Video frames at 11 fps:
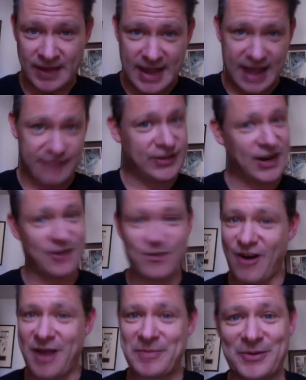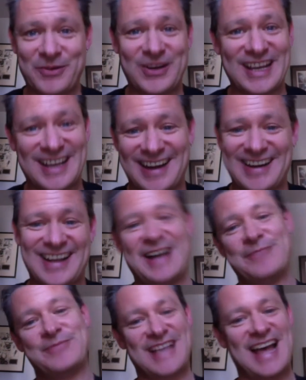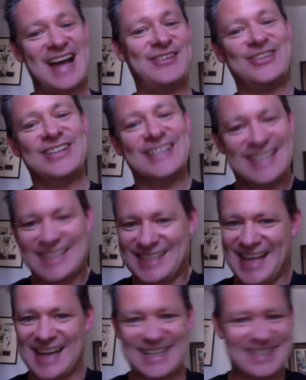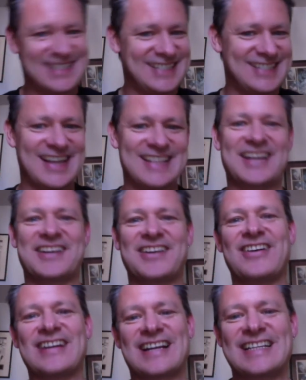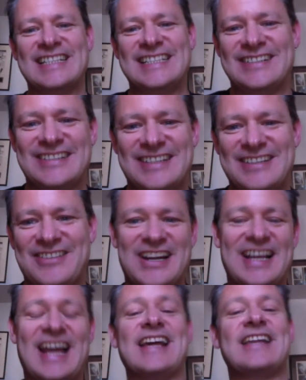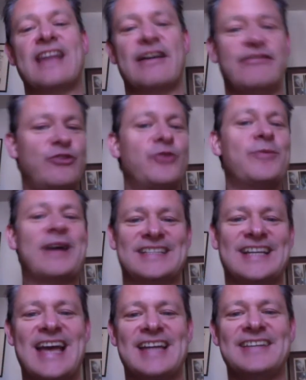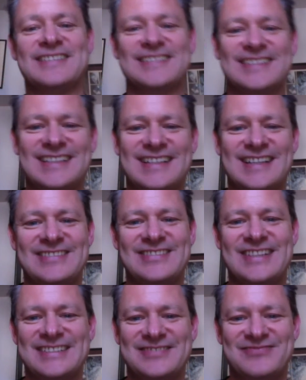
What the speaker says: if you don't grab it when it kind of comes out, then it's unlikely you're going to get it in that format again, you know. Right. Well,